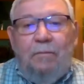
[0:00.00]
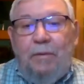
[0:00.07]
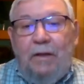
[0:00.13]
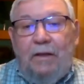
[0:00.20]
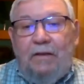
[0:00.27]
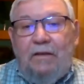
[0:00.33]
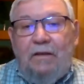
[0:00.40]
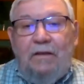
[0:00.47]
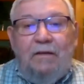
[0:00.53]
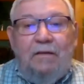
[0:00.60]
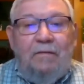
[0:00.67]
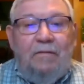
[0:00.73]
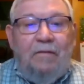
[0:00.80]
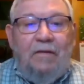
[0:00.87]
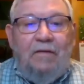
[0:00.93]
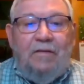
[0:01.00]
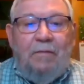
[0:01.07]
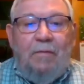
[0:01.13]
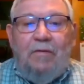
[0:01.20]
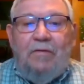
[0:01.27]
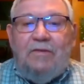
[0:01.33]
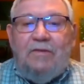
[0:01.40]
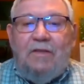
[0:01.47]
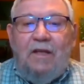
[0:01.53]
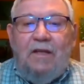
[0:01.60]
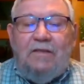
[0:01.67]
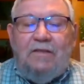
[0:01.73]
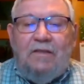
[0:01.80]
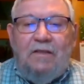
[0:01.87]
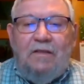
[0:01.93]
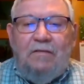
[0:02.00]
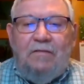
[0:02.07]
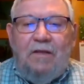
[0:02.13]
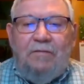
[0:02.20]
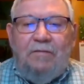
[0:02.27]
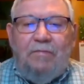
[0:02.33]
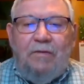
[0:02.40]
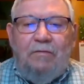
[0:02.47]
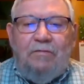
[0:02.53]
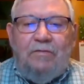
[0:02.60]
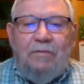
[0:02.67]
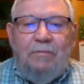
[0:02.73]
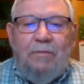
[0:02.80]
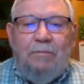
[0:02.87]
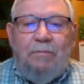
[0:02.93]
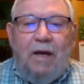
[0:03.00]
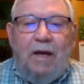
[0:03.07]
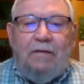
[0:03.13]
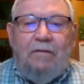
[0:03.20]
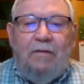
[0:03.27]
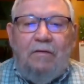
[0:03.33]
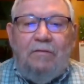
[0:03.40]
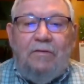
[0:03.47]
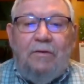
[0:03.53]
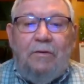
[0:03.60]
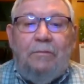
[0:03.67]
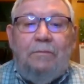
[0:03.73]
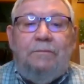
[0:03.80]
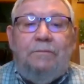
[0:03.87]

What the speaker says: But in some other states, definitely some impact there too.